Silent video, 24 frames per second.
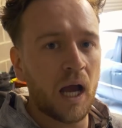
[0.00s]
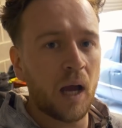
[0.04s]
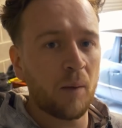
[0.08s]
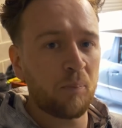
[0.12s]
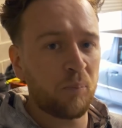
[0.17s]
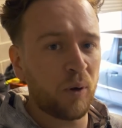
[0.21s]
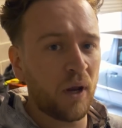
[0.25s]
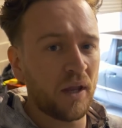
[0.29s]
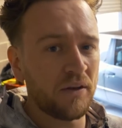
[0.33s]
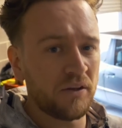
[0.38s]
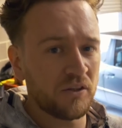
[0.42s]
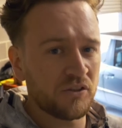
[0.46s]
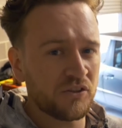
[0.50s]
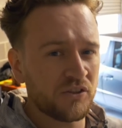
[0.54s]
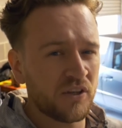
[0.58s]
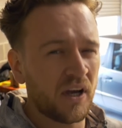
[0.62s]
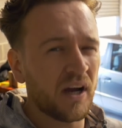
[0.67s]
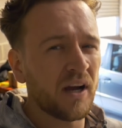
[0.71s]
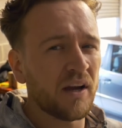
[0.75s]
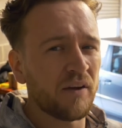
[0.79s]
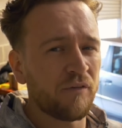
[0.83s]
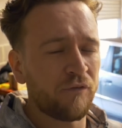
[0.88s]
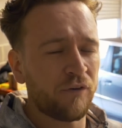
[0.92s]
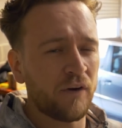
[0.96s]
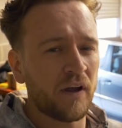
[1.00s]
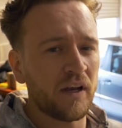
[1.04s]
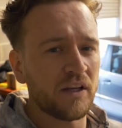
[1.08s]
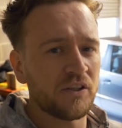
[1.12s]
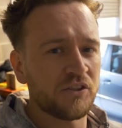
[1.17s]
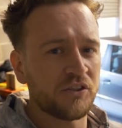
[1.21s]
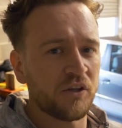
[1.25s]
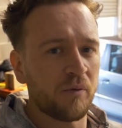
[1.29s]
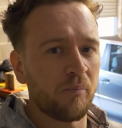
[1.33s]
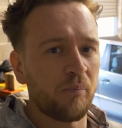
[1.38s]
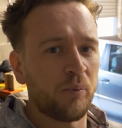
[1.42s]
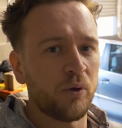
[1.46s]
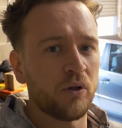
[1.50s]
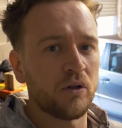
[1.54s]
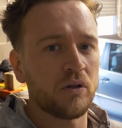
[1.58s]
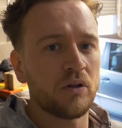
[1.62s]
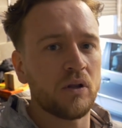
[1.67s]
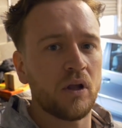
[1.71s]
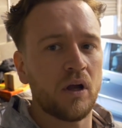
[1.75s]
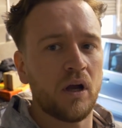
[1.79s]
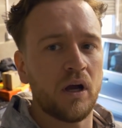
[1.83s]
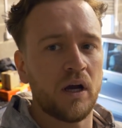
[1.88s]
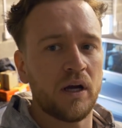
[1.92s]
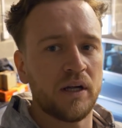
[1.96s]
I plan to start it fairly
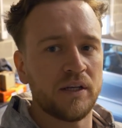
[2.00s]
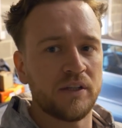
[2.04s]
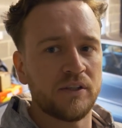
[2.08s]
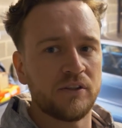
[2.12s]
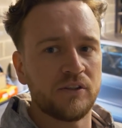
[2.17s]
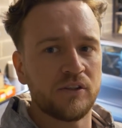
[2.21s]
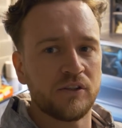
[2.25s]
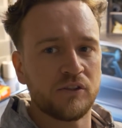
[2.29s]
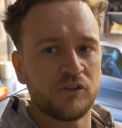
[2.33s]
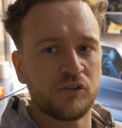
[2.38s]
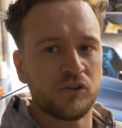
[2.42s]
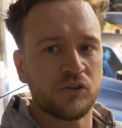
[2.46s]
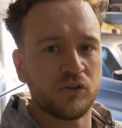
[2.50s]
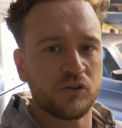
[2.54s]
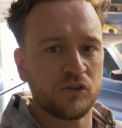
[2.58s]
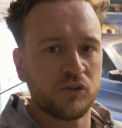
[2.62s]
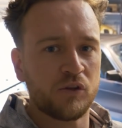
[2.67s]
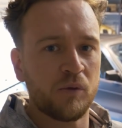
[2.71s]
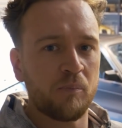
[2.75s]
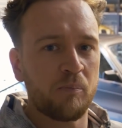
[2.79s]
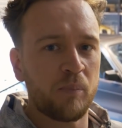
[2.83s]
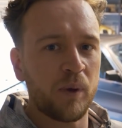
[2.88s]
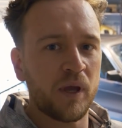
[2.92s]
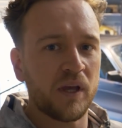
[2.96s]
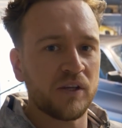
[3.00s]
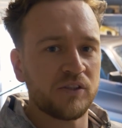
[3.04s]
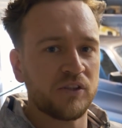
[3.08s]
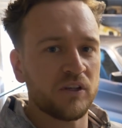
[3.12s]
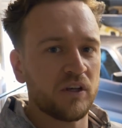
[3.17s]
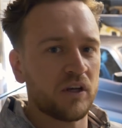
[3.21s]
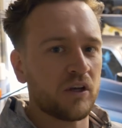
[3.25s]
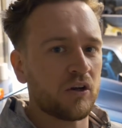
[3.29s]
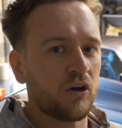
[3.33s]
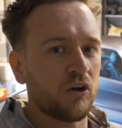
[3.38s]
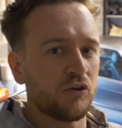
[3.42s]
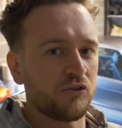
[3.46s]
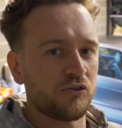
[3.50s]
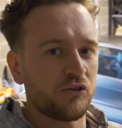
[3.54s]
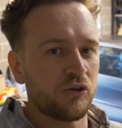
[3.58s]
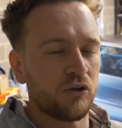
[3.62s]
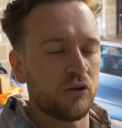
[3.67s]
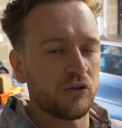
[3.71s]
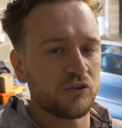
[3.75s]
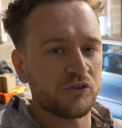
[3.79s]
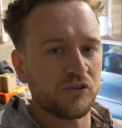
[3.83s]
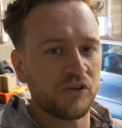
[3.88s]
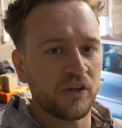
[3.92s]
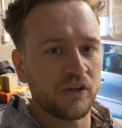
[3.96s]
simple and it's just a basic
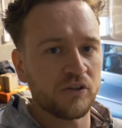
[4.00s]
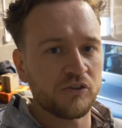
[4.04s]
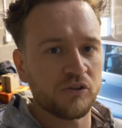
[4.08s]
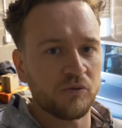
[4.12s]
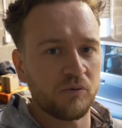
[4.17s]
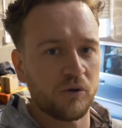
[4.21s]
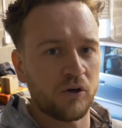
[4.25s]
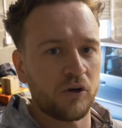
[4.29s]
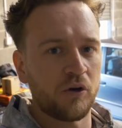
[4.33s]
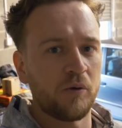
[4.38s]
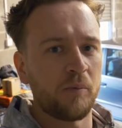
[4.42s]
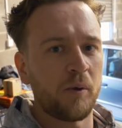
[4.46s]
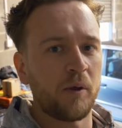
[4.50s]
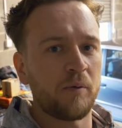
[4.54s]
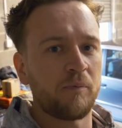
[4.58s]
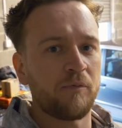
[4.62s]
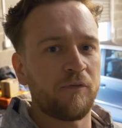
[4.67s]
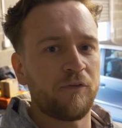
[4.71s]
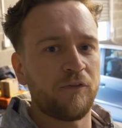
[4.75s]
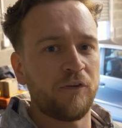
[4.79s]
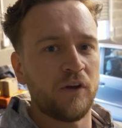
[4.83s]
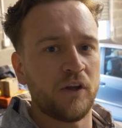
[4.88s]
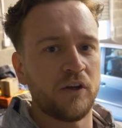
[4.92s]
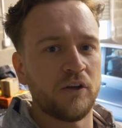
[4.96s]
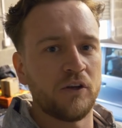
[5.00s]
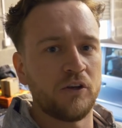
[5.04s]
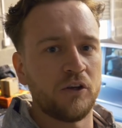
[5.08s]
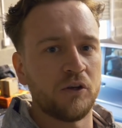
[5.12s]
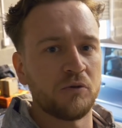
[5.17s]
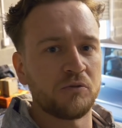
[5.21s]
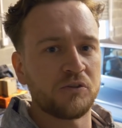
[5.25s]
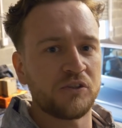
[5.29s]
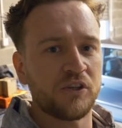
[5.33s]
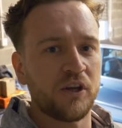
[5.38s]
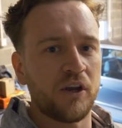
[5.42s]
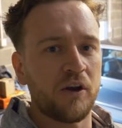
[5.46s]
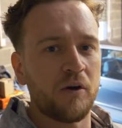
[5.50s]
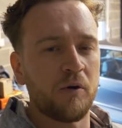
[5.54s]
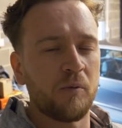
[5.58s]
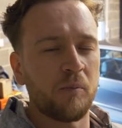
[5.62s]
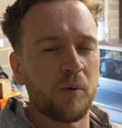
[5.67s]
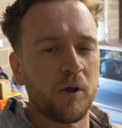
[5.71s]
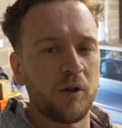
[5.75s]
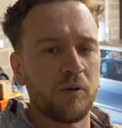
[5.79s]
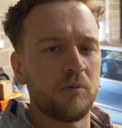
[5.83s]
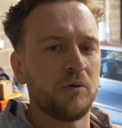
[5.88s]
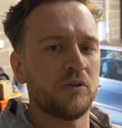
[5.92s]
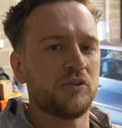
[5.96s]
controls thing, so we're going to be fitting a new steering
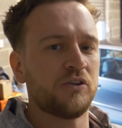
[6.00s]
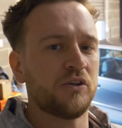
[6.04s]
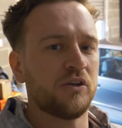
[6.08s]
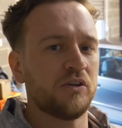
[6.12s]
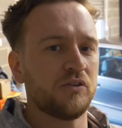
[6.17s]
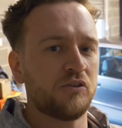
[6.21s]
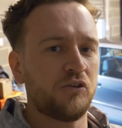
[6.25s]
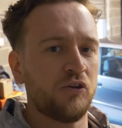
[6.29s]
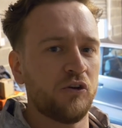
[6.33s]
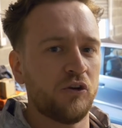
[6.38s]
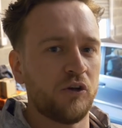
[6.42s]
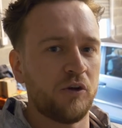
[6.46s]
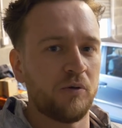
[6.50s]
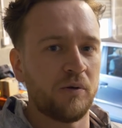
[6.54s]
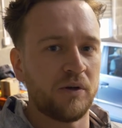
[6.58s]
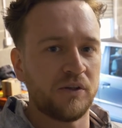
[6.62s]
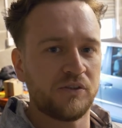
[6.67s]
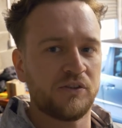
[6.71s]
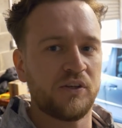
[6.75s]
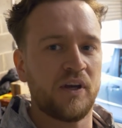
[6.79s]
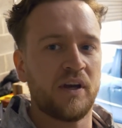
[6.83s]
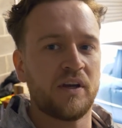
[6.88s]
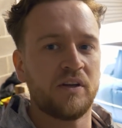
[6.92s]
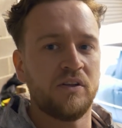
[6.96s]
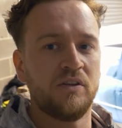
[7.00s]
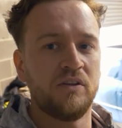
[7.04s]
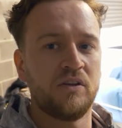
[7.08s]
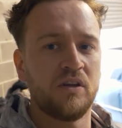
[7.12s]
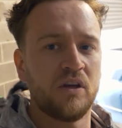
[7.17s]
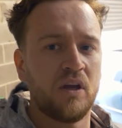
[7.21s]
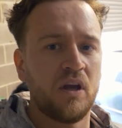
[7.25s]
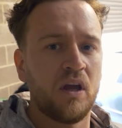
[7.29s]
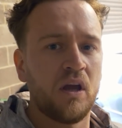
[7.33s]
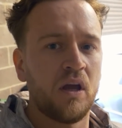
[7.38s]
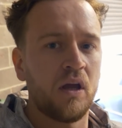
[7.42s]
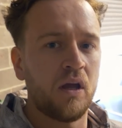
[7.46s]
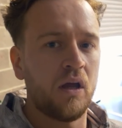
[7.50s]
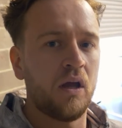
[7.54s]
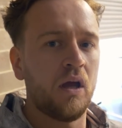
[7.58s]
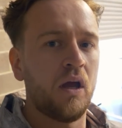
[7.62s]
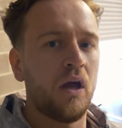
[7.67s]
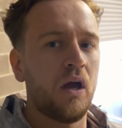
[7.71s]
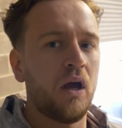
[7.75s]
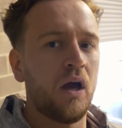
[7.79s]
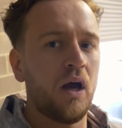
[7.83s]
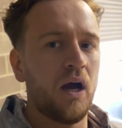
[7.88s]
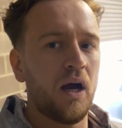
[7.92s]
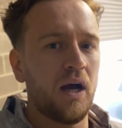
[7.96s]
wheel which I'll show you in a second.
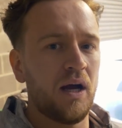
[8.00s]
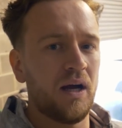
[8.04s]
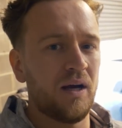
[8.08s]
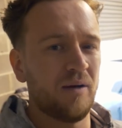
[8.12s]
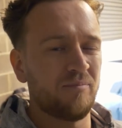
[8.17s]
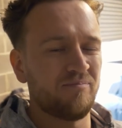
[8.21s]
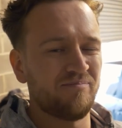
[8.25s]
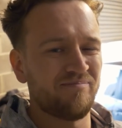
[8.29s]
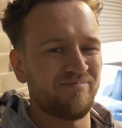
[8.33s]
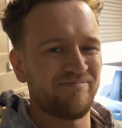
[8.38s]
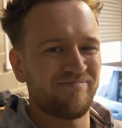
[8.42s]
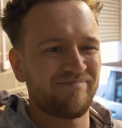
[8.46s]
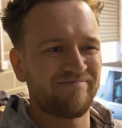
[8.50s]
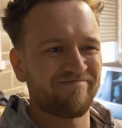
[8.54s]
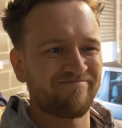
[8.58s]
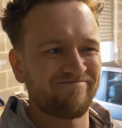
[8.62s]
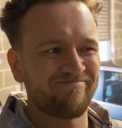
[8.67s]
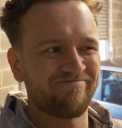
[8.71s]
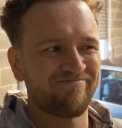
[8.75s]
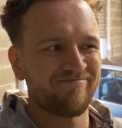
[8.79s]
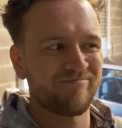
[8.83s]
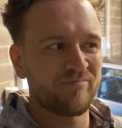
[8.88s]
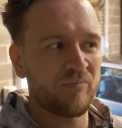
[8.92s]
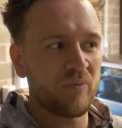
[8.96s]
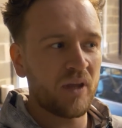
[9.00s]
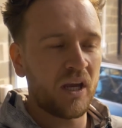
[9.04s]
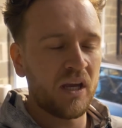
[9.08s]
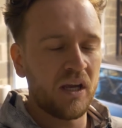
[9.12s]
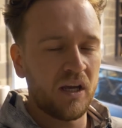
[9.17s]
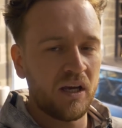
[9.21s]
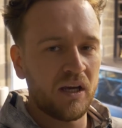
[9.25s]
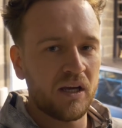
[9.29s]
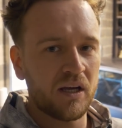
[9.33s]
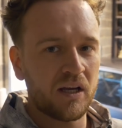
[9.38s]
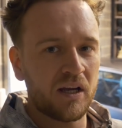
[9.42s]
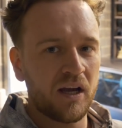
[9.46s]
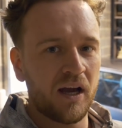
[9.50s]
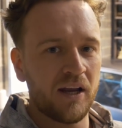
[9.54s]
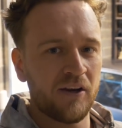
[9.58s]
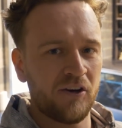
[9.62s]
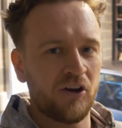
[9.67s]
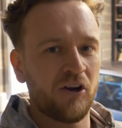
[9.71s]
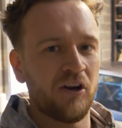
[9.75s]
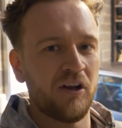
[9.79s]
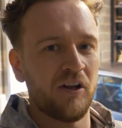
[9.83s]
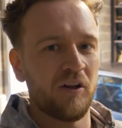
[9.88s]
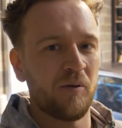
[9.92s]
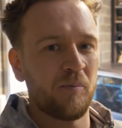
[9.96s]
Kind of
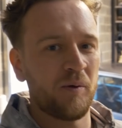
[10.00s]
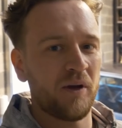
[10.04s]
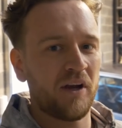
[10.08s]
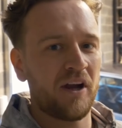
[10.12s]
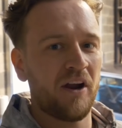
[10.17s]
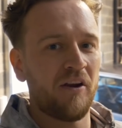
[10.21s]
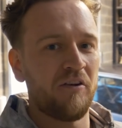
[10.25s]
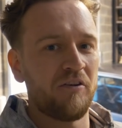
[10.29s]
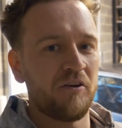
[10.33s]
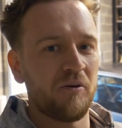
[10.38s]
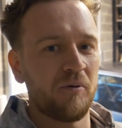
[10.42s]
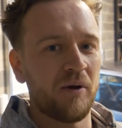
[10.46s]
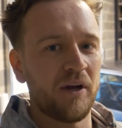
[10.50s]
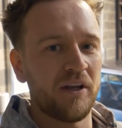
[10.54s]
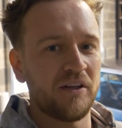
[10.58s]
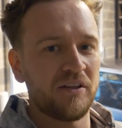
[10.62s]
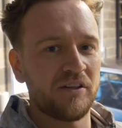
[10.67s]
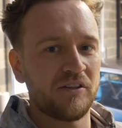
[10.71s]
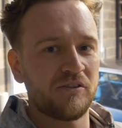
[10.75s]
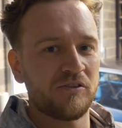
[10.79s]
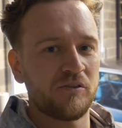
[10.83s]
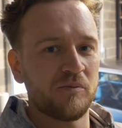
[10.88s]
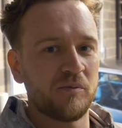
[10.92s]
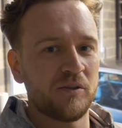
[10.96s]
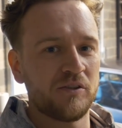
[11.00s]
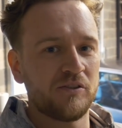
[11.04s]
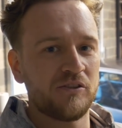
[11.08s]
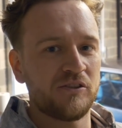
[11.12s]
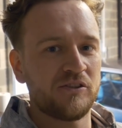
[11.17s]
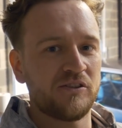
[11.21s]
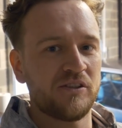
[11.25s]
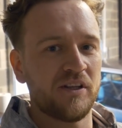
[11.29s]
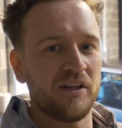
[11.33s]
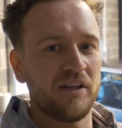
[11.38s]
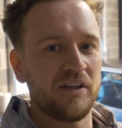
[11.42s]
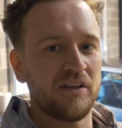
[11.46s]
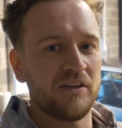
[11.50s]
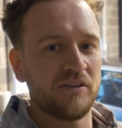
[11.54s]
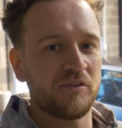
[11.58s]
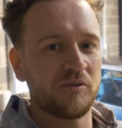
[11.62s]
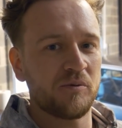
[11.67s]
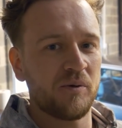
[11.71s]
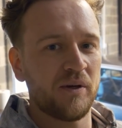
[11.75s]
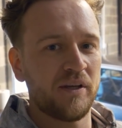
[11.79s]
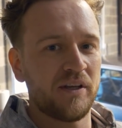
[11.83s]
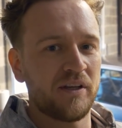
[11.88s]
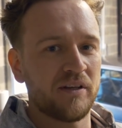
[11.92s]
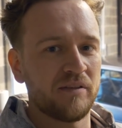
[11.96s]
got a little bit carried away and did something silly this
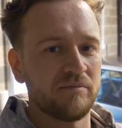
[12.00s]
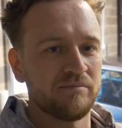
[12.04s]
week.